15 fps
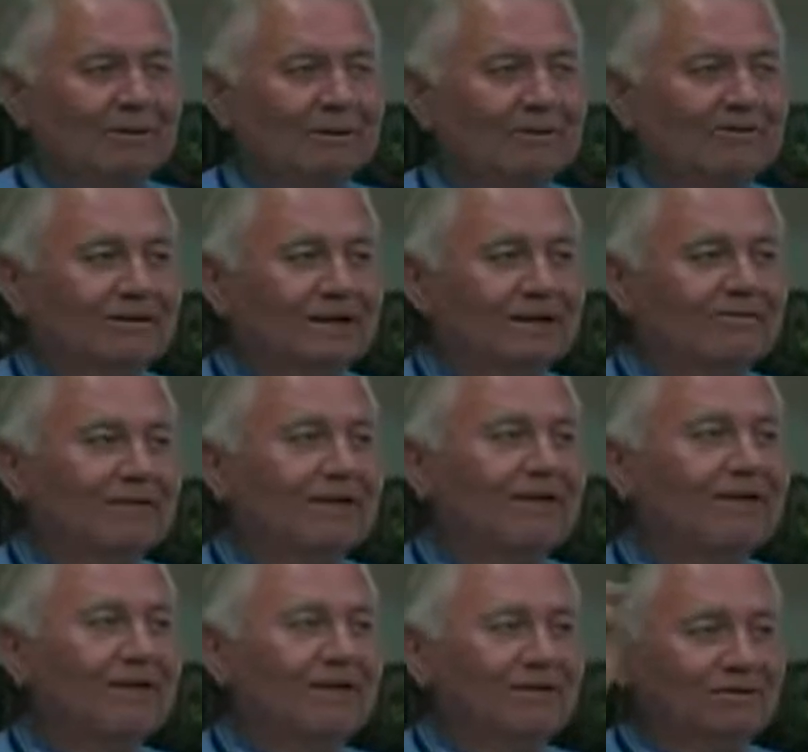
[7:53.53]
because even
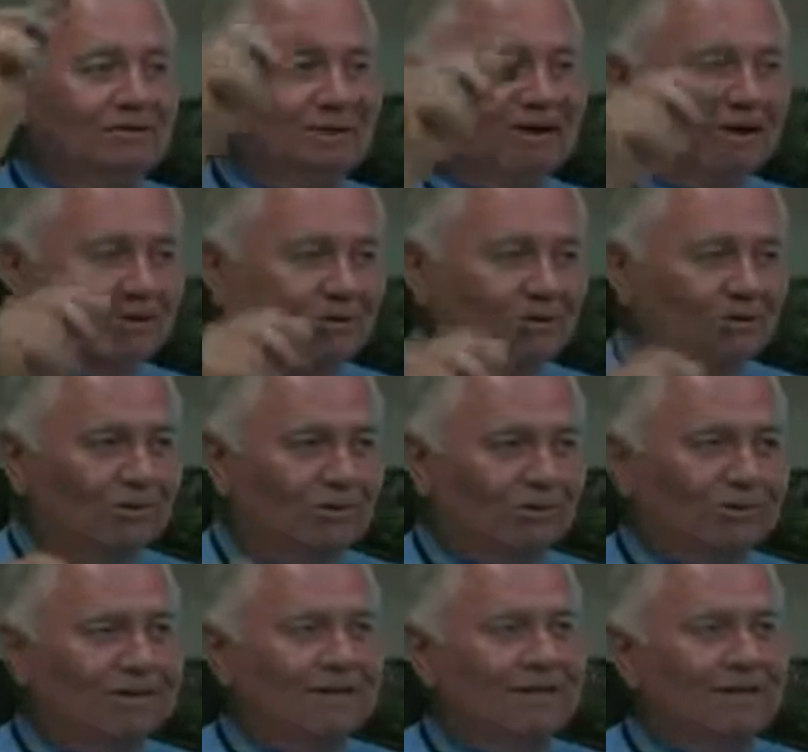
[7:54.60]
in the other side of the
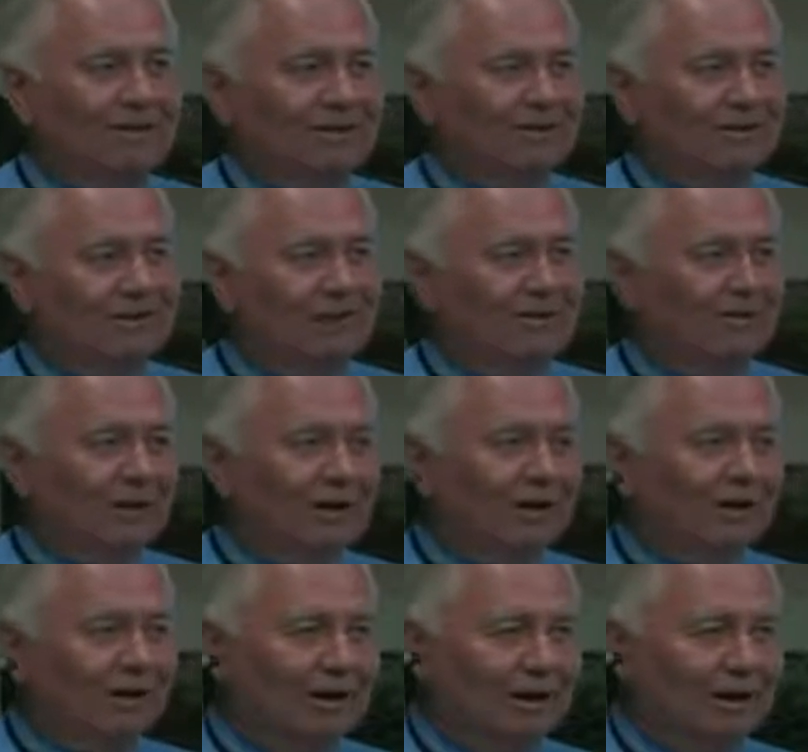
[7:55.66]
world, the same